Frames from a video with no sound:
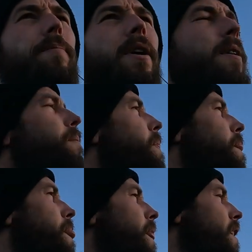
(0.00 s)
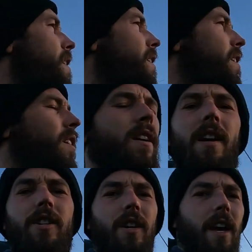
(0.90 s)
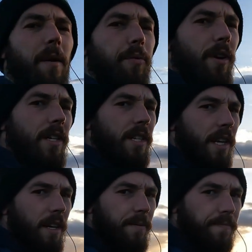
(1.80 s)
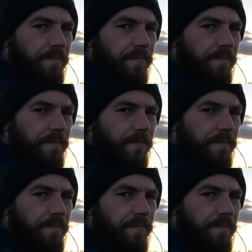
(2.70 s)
but yeah, should get a pretty sick